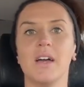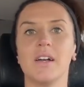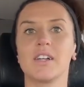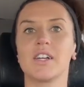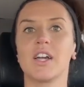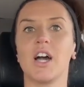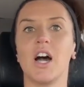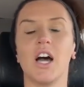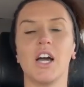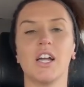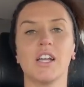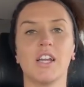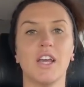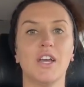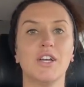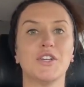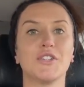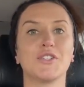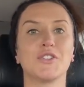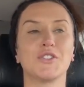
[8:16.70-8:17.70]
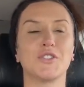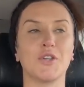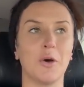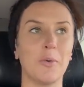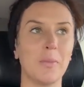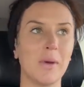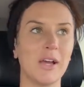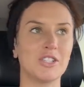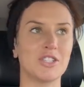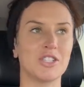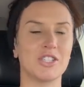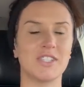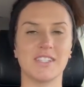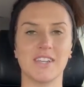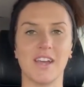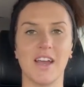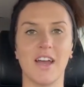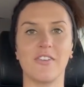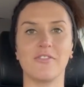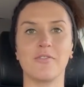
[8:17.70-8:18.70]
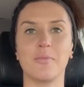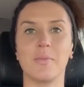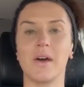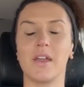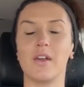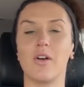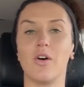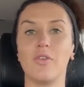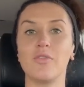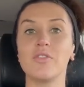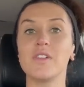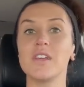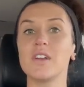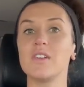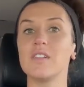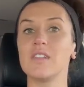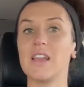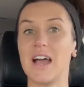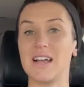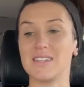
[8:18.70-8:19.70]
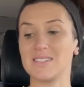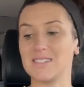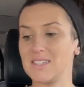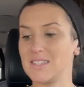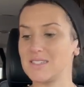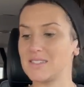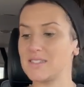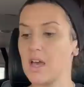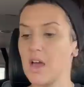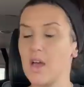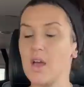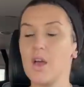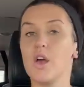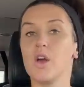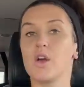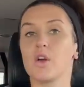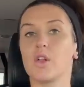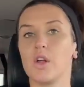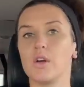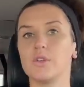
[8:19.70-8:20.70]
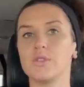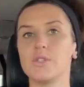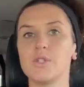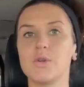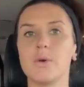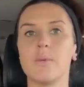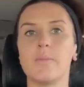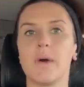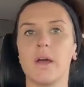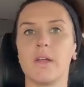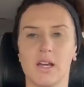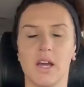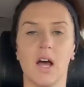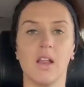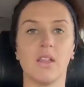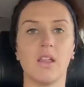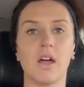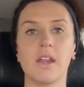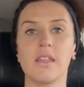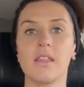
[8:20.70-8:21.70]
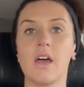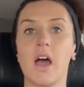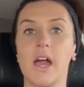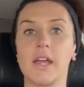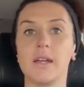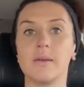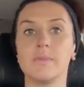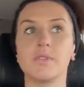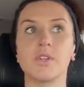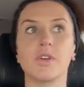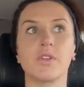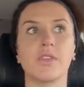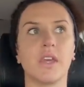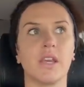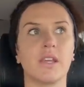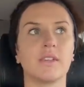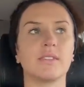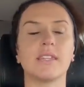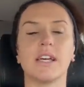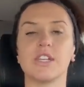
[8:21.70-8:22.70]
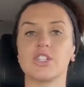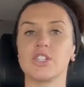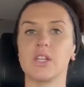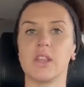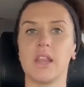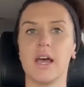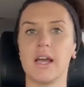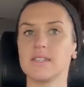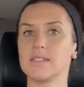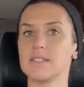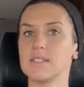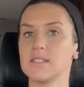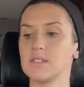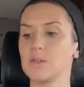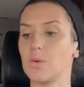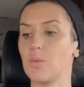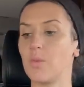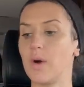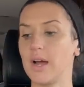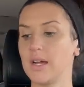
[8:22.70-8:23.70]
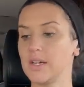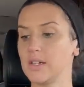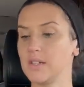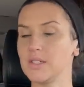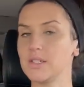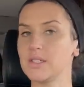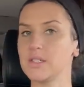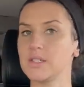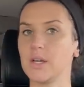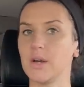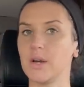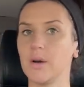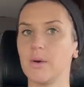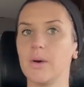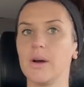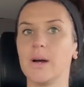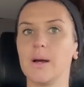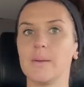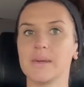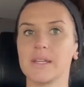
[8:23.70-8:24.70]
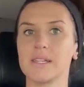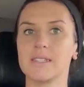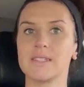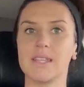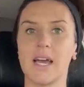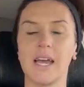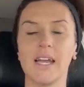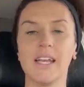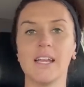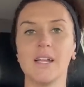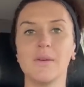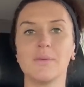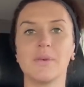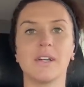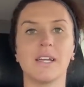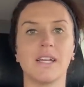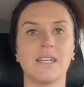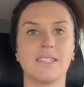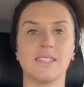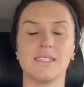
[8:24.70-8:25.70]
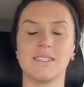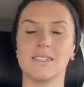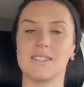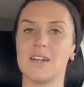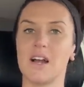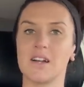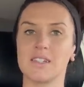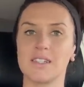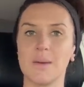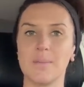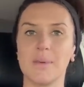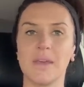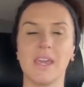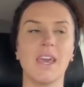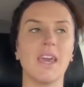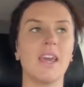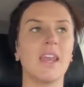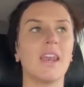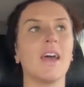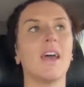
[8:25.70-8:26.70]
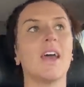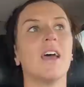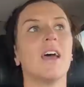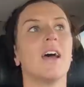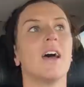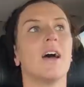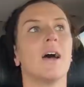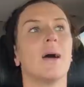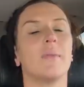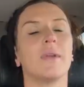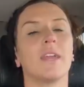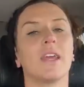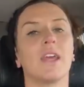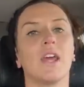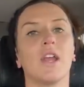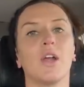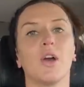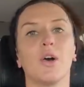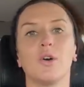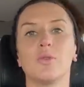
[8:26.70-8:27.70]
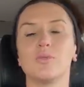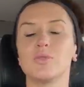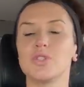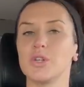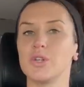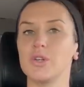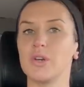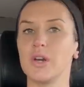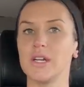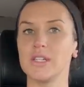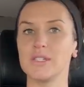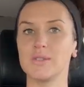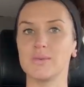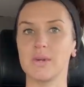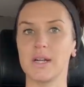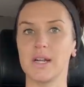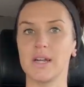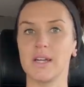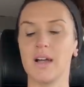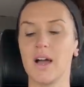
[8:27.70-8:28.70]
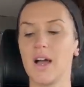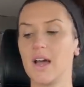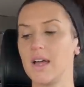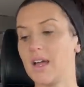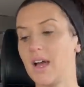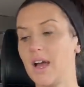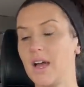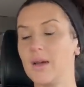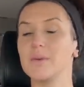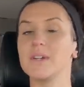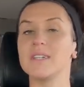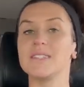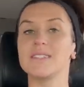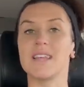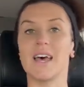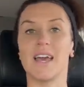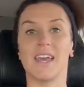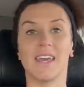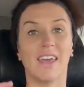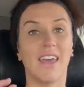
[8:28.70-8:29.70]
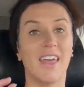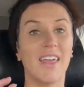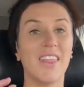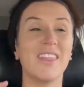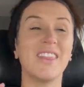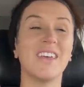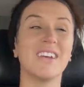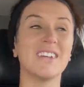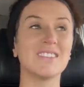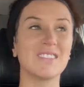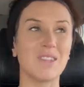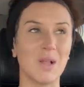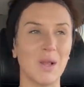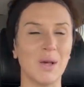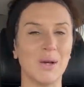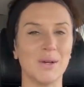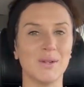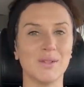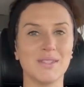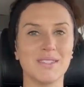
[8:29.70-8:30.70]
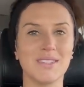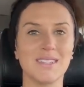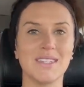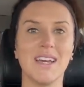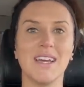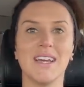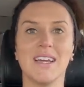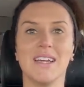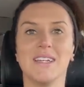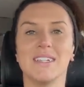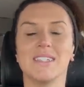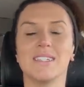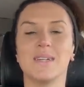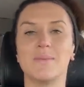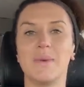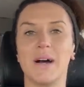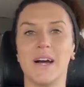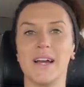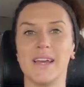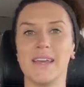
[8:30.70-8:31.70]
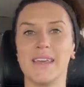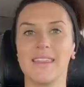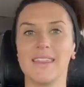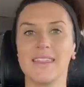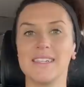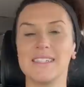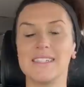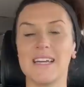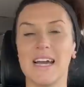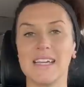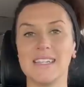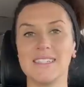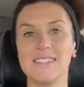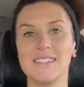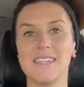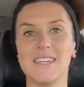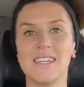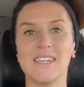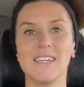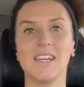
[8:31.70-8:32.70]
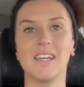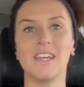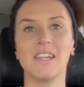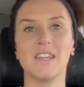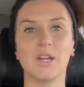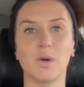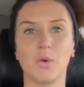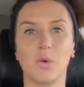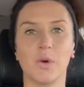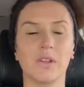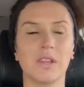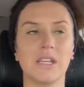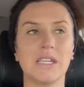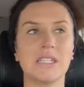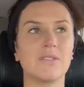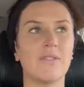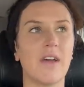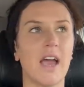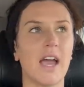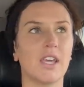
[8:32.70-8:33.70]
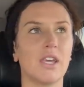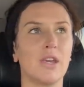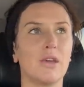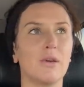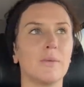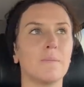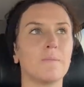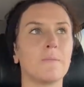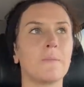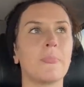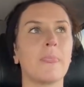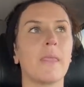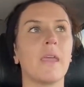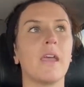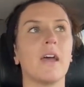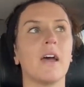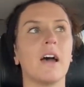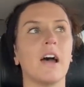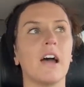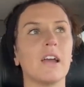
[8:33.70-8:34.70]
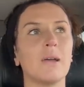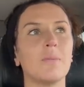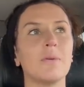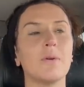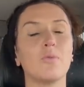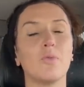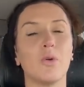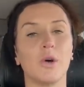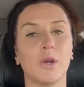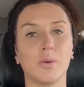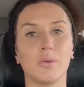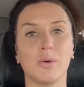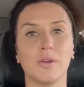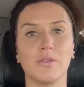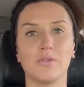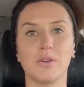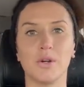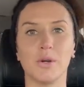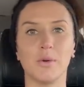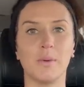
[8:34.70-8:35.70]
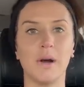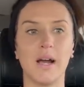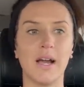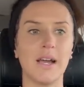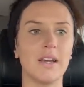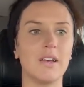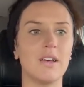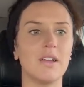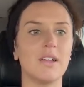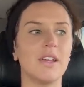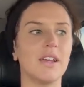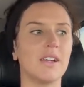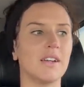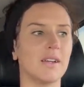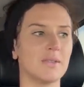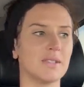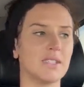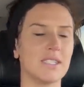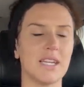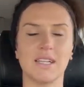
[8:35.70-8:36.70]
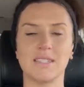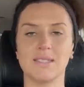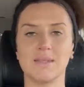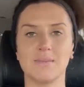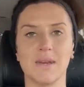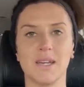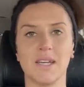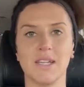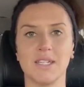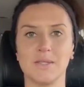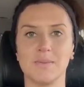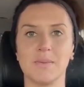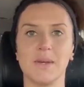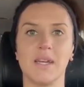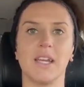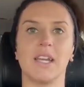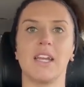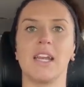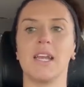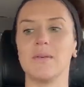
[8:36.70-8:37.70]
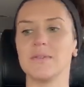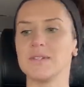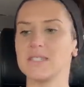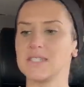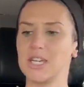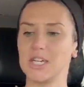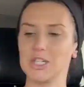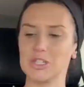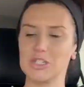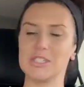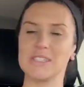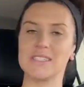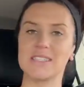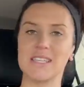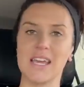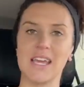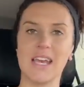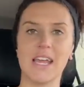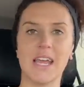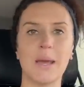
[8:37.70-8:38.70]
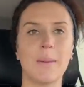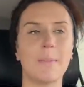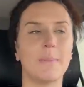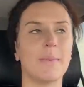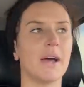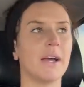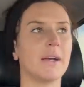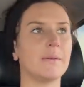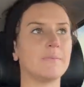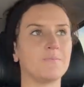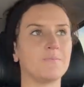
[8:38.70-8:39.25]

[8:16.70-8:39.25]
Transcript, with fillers: got so much stuff, but hopefully it'll last us close to a month. A lot of the items are things that should last us a while, so I'm excited. We're nice and stocked up again. I'm gonna get home, show you guys what I got. I was like this close to buying the Dyson, the cordless vacuum. I have been wanting one for a while, and I was texting my husband and he was like, just get it, but